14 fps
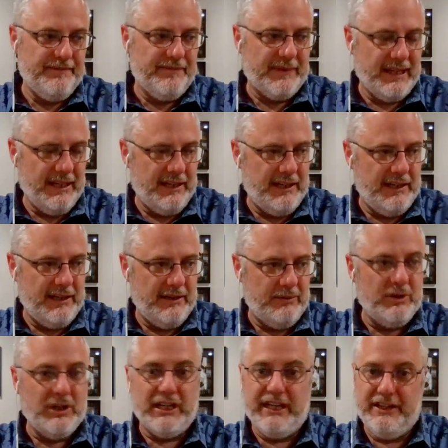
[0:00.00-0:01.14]

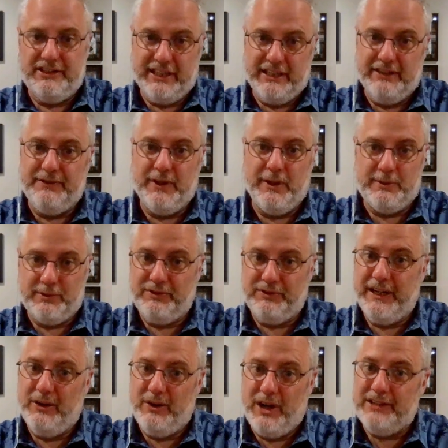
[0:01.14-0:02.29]
really understanding the films,
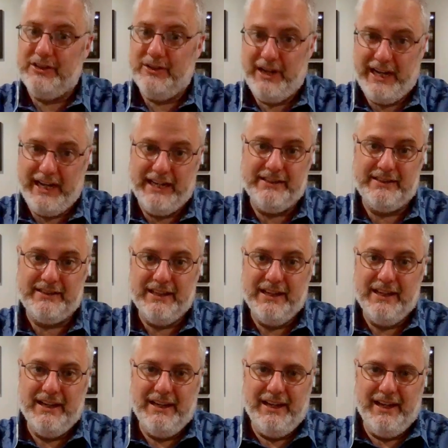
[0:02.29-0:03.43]
Wilfredo also has
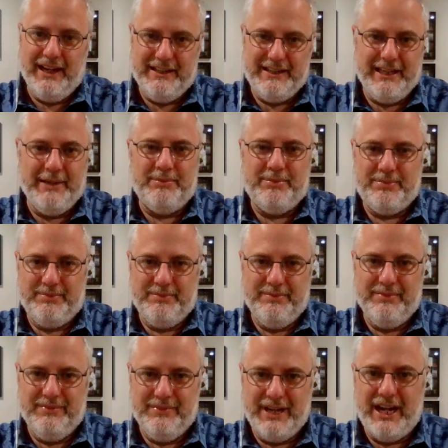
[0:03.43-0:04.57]
a deep
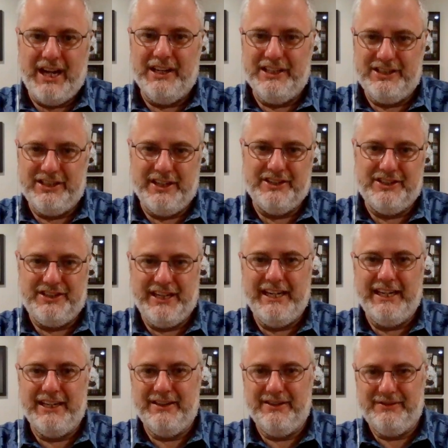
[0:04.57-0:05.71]
knowledge and
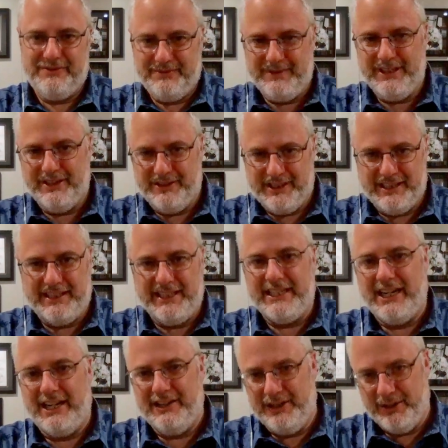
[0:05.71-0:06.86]
understanding of, you know, DC
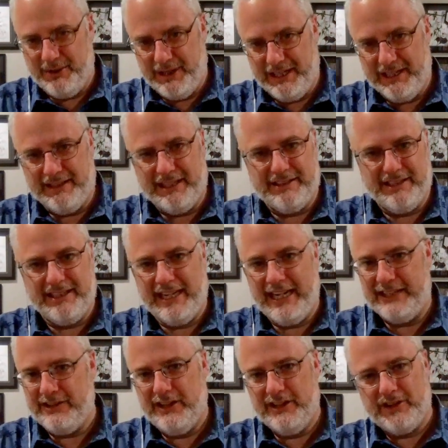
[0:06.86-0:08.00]
continuity and things like that.
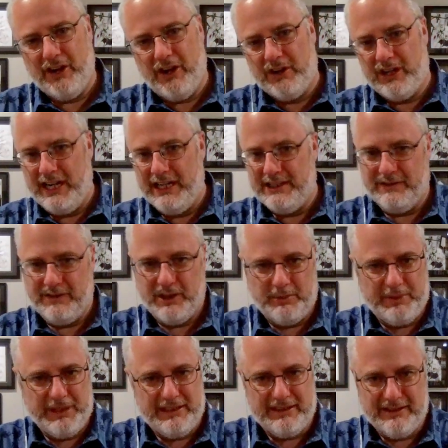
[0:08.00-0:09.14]
So there's all kinds of little
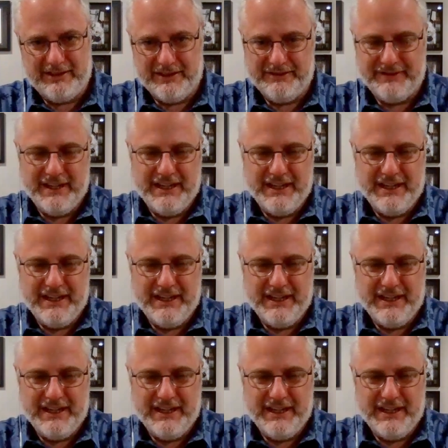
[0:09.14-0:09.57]
pieces of,